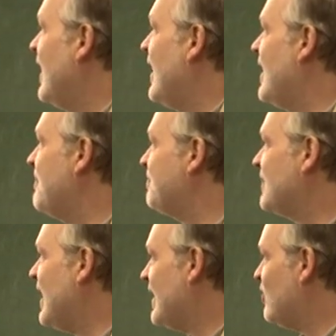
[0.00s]

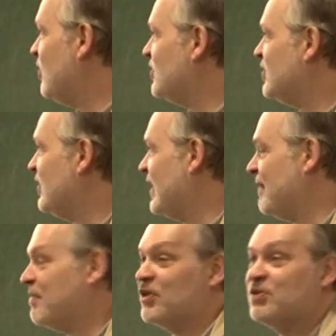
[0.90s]
And of course, you can
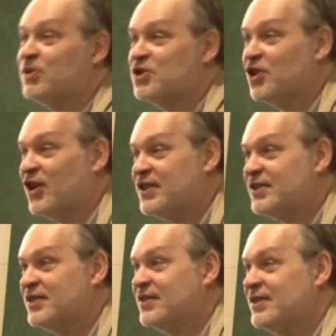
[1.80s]
have multiple choice,
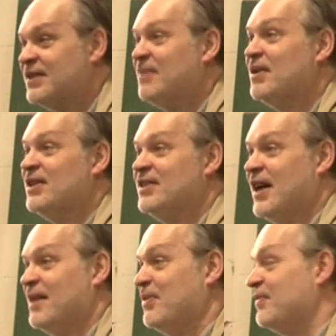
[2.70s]
similar
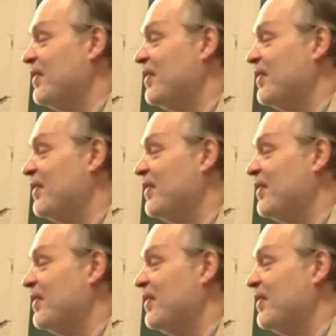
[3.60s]
type